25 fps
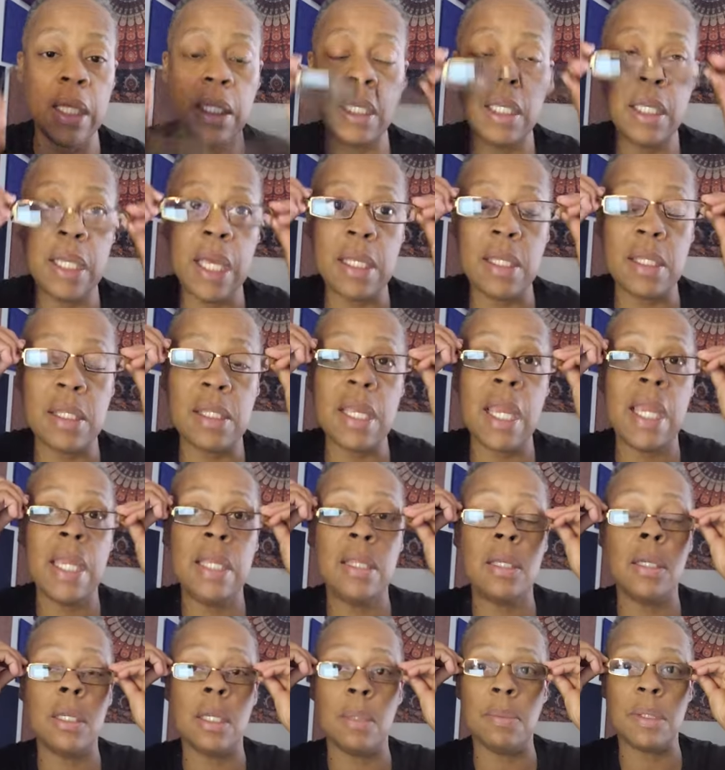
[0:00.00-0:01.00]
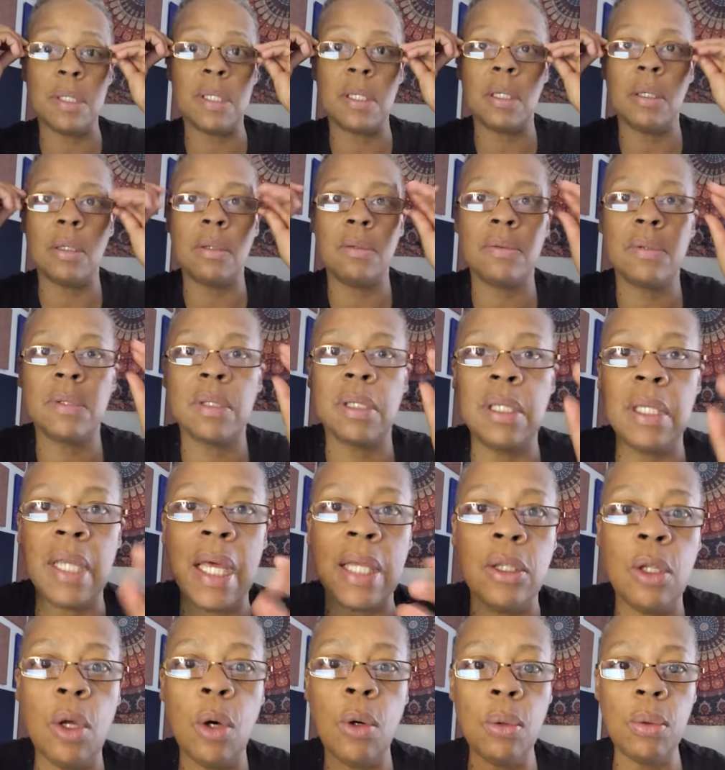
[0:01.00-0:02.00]
And then they say to themselves, and
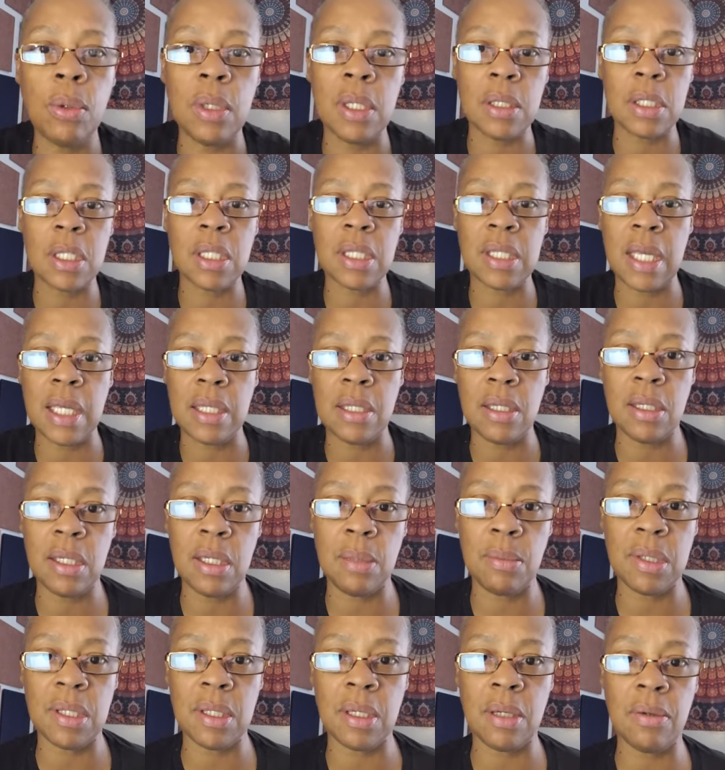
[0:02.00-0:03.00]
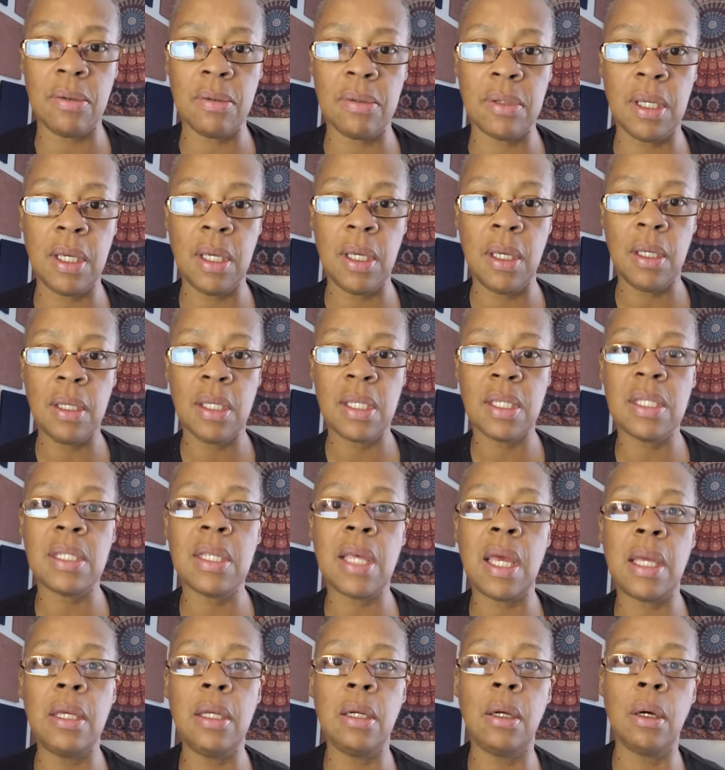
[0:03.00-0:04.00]
I know it's said to themselves,
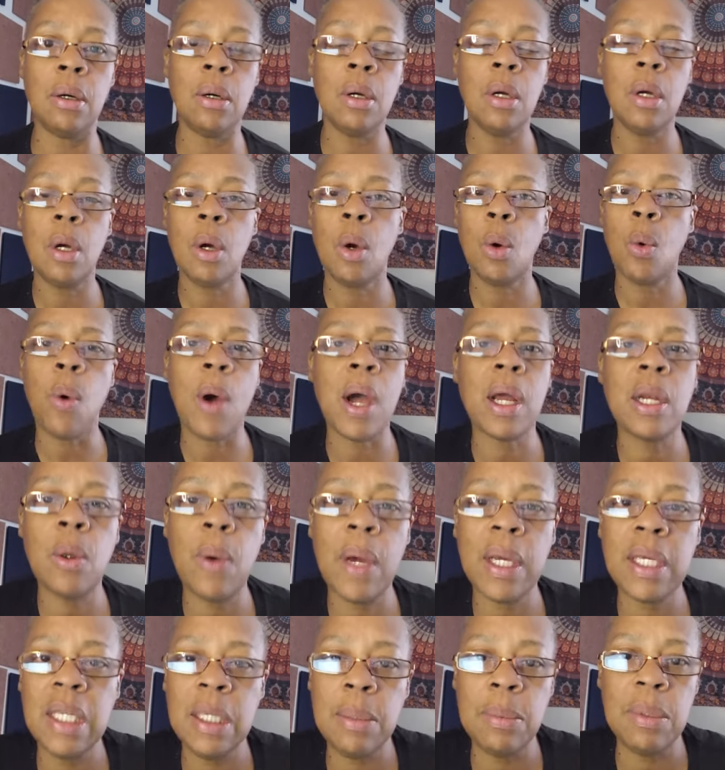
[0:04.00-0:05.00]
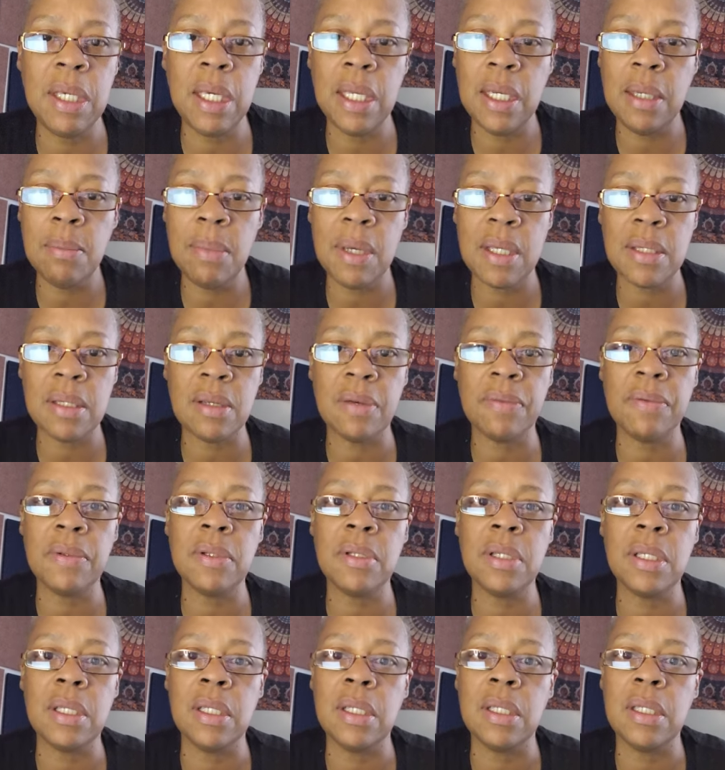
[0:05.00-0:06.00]
you know, why do I keep getting myself
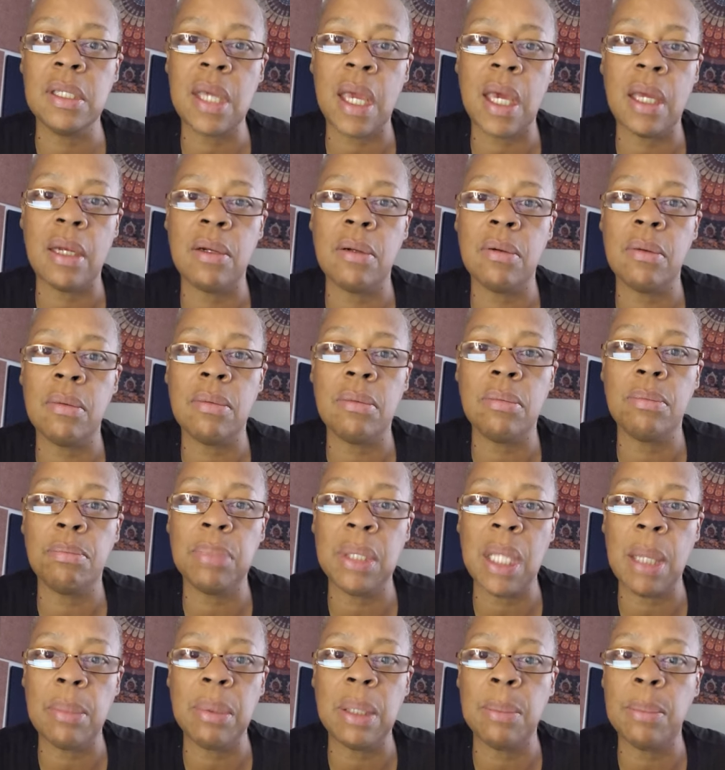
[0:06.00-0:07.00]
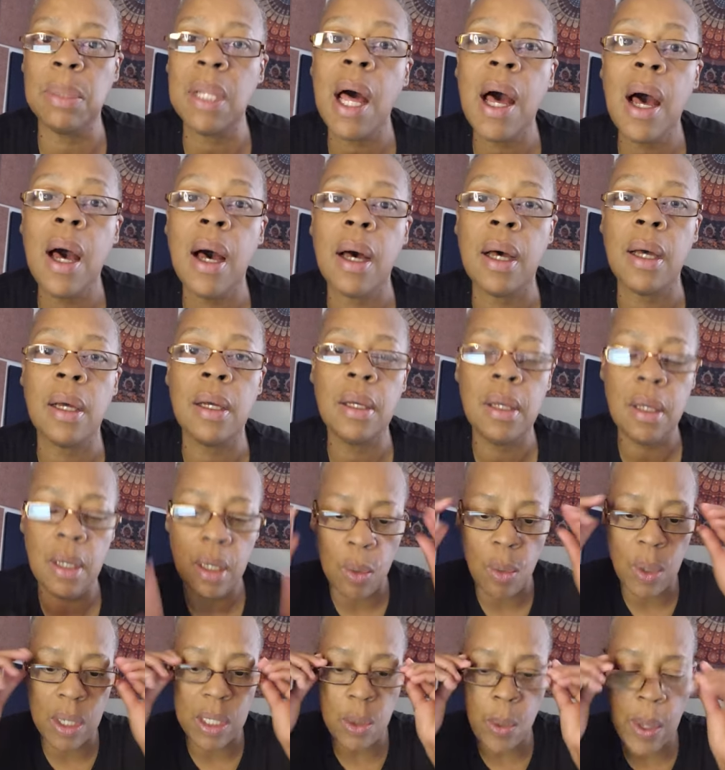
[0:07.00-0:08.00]
into these kind of blah, blah, blah?
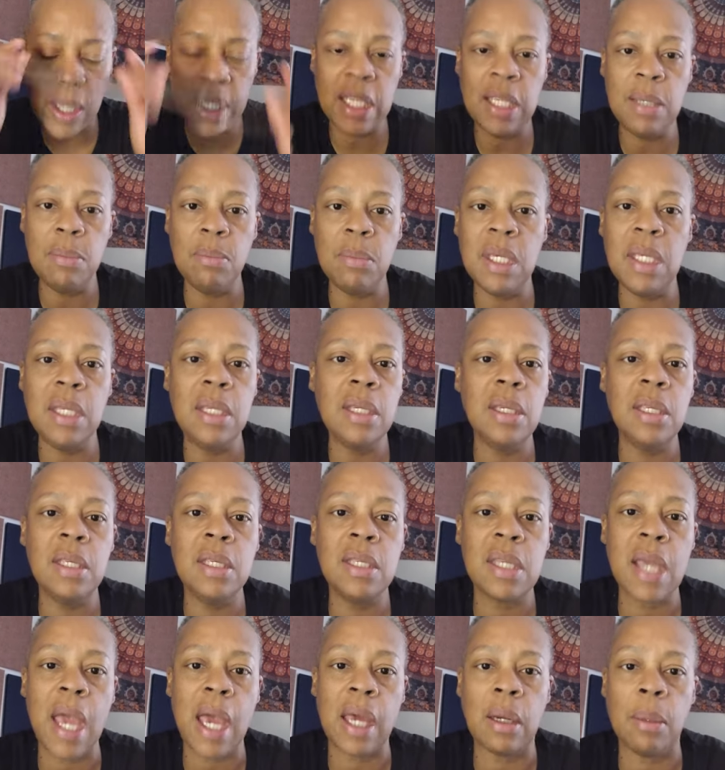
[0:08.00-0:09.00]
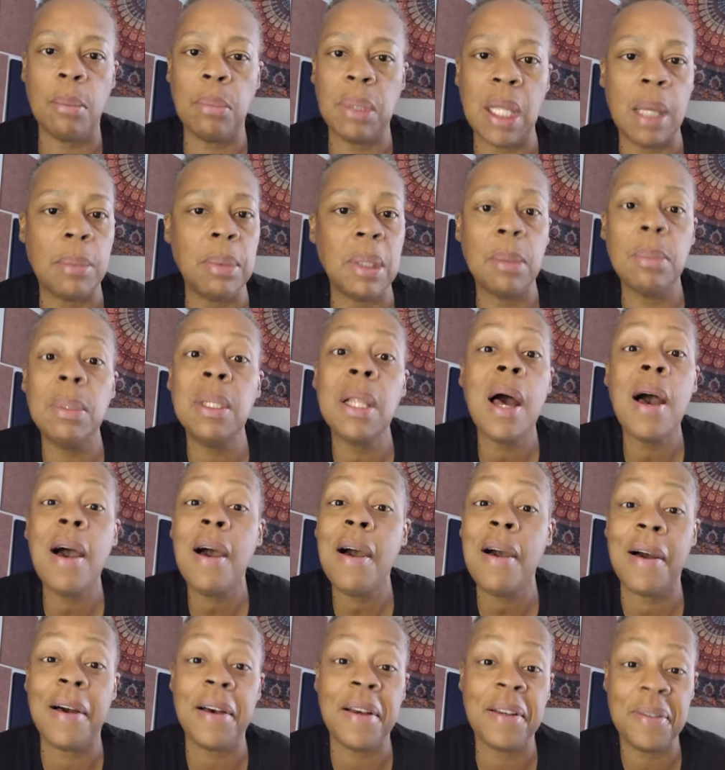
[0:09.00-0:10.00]
Why do I keep meeting these kind of blah, blah,
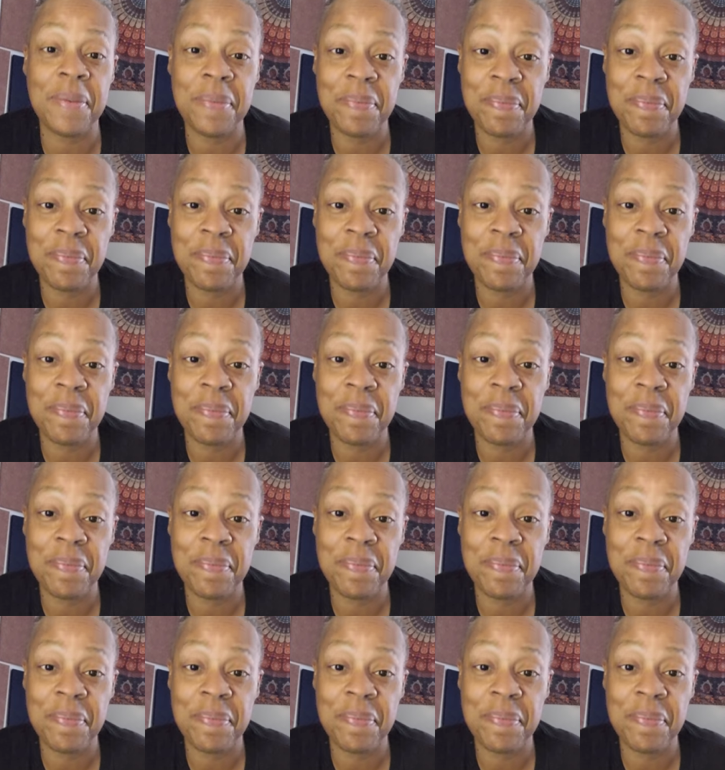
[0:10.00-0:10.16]
blah?